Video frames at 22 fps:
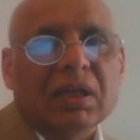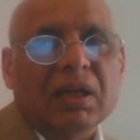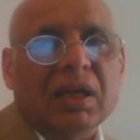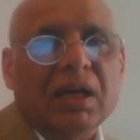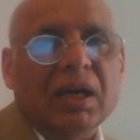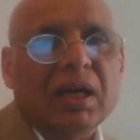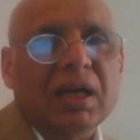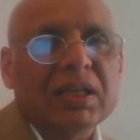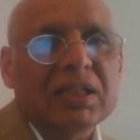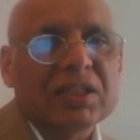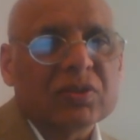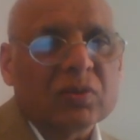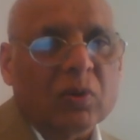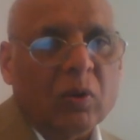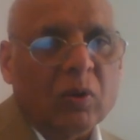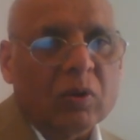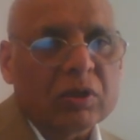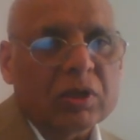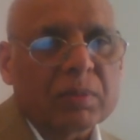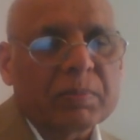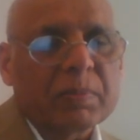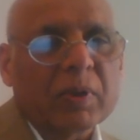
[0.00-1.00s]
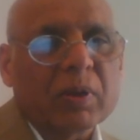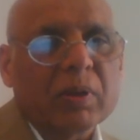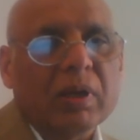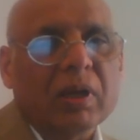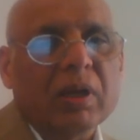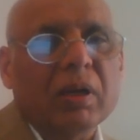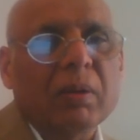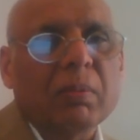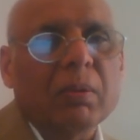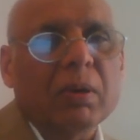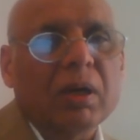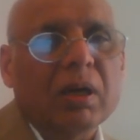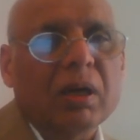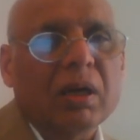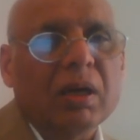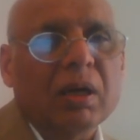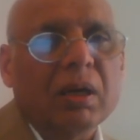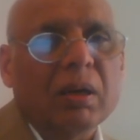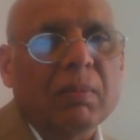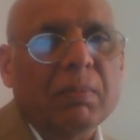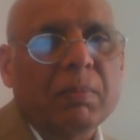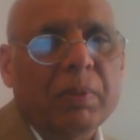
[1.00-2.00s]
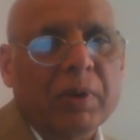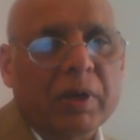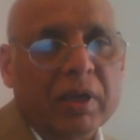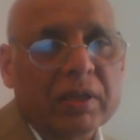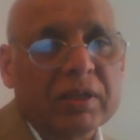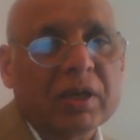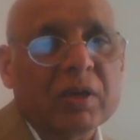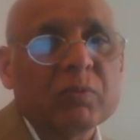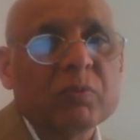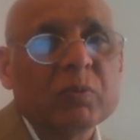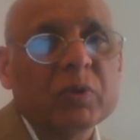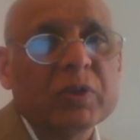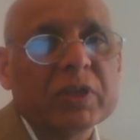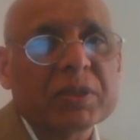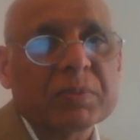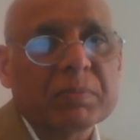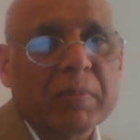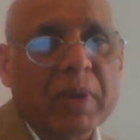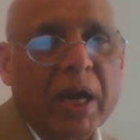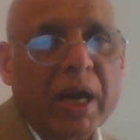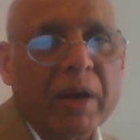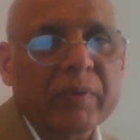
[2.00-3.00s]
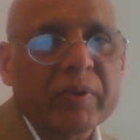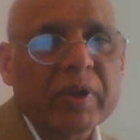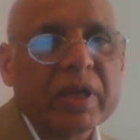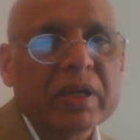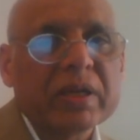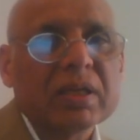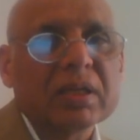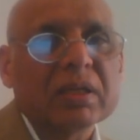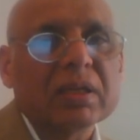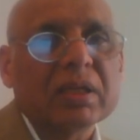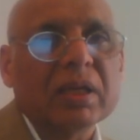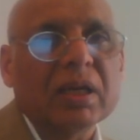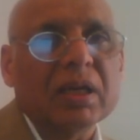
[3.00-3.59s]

His older brother, who is married,